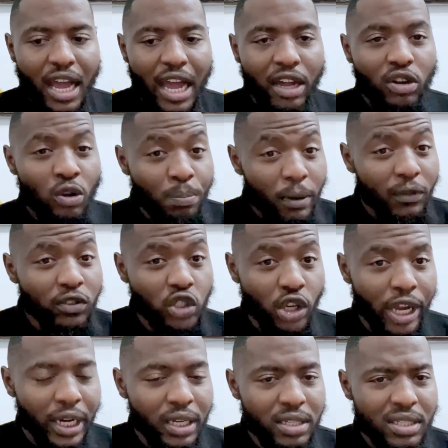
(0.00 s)
group of
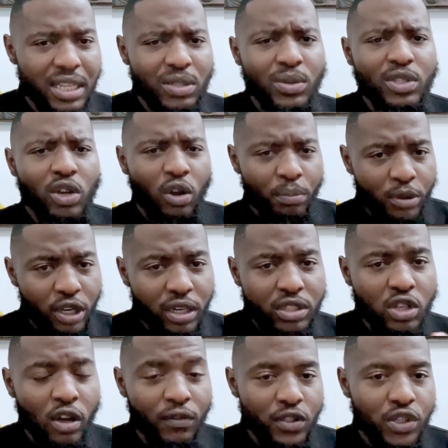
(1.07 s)
traders. This was a
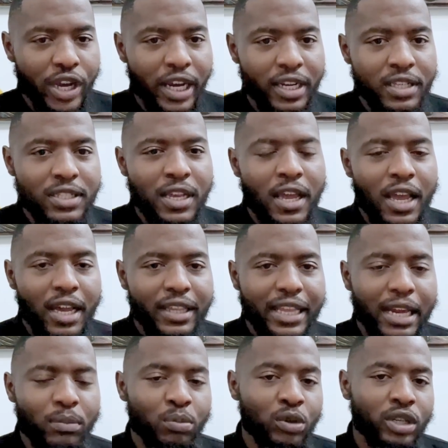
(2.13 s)
community of traders
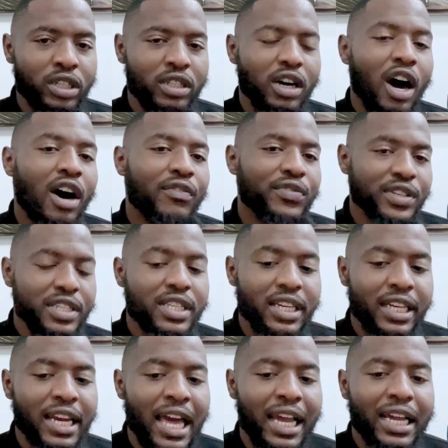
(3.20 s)
that were obviously
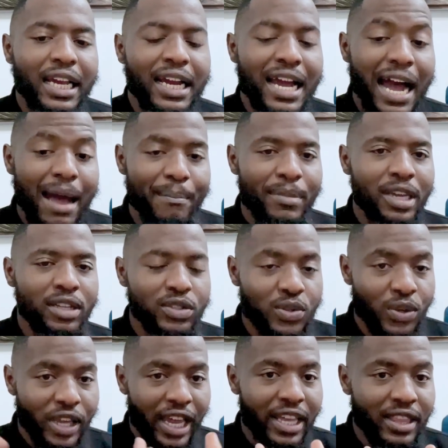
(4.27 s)
like coming
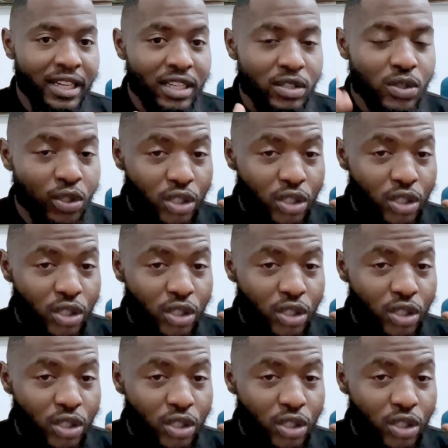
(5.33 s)
together